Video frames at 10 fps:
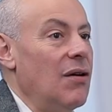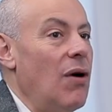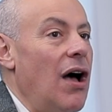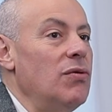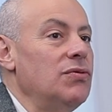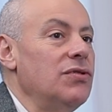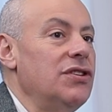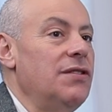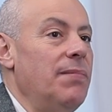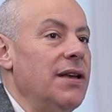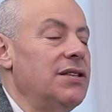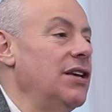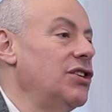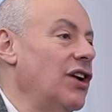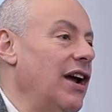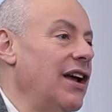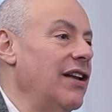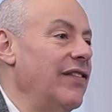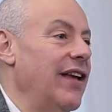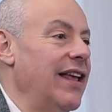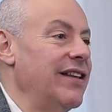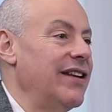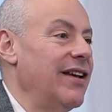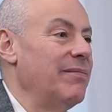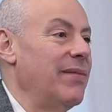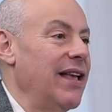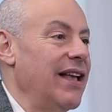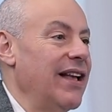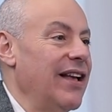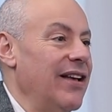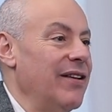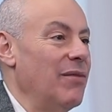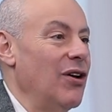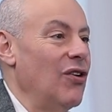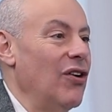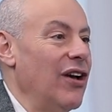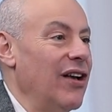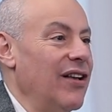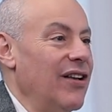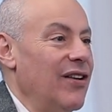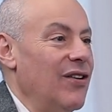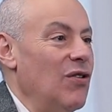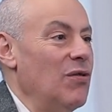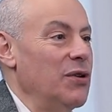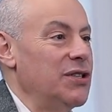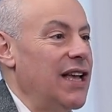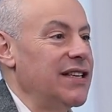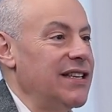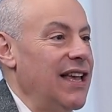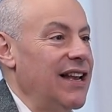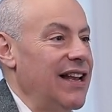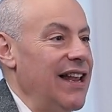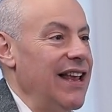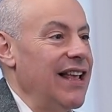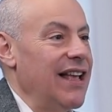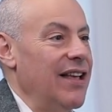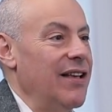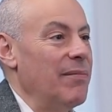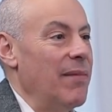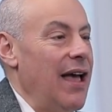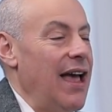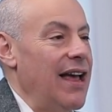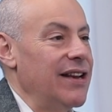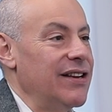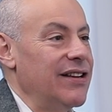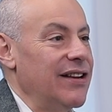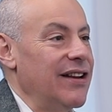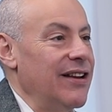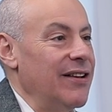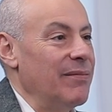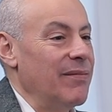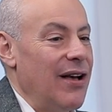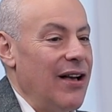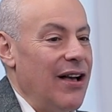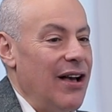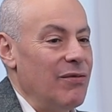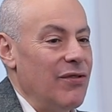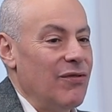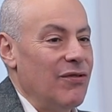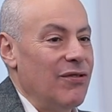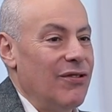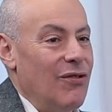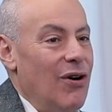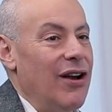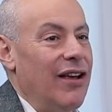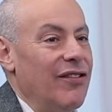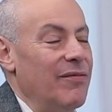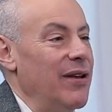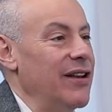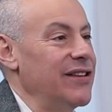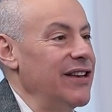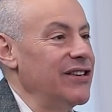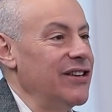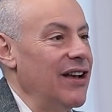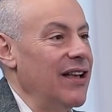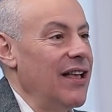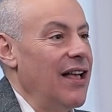Well, I always wanted to be a teacher. I kind of ended up being a lawyer almost accidentally, and I would have quite liked to have been a teacher.